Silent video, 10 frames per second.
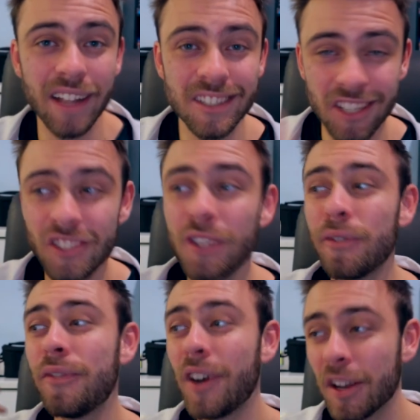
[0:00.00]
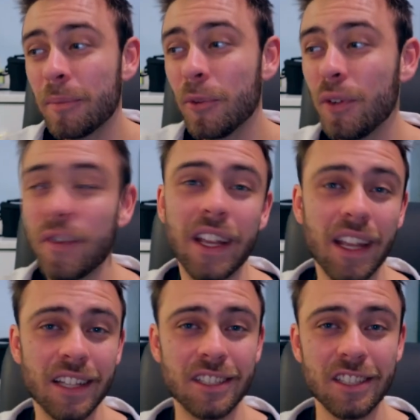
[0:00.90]
It's such a fun movie.
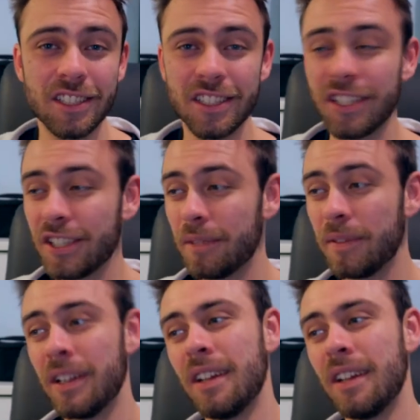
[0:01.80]
It's just such a,